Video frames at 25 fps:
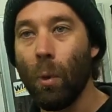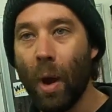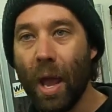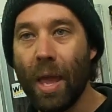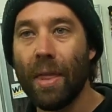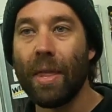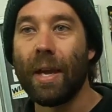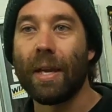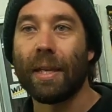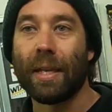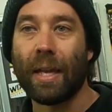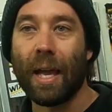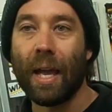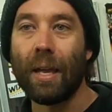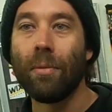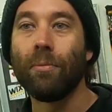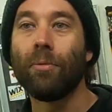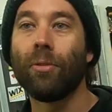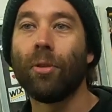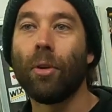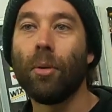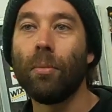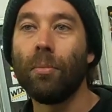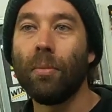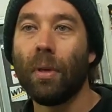where they came
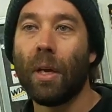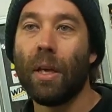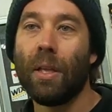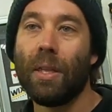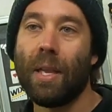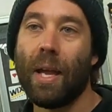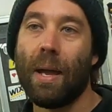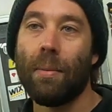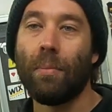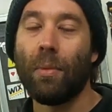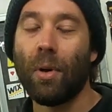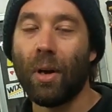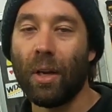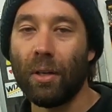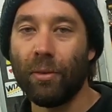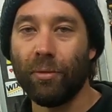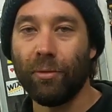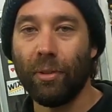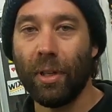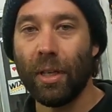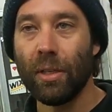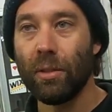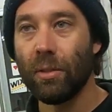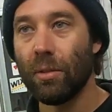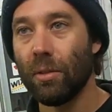from, and that might
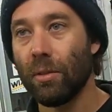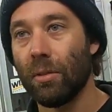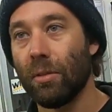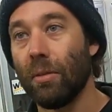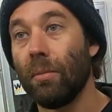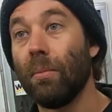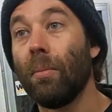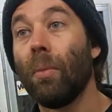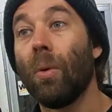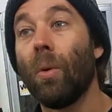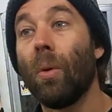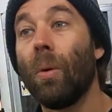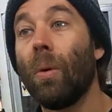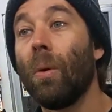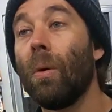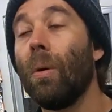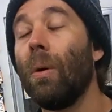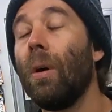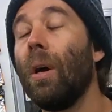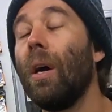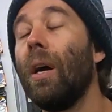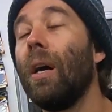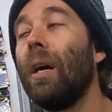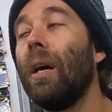have led to some more